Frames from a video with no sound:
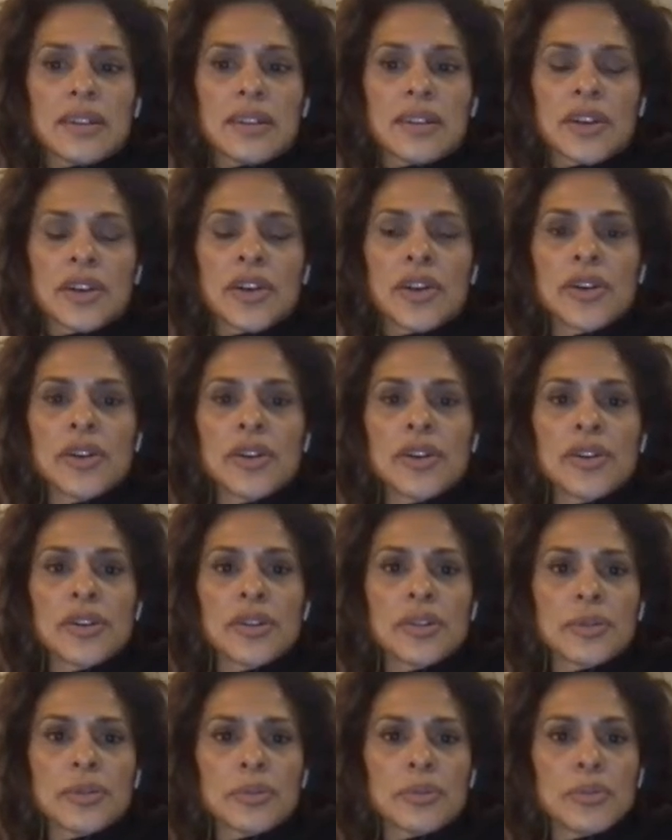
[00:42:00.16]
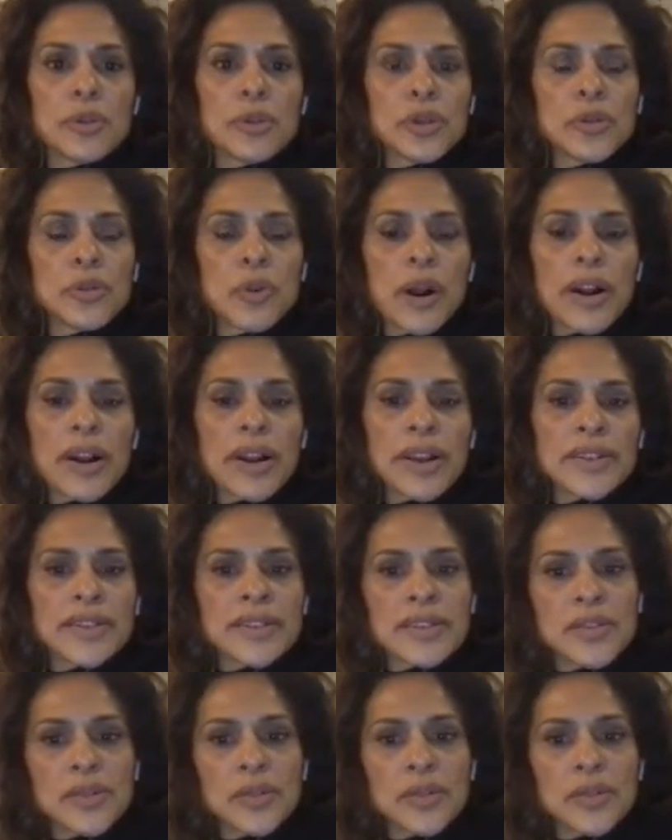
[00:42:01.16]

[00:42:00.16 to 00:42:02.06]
occur mood-wise.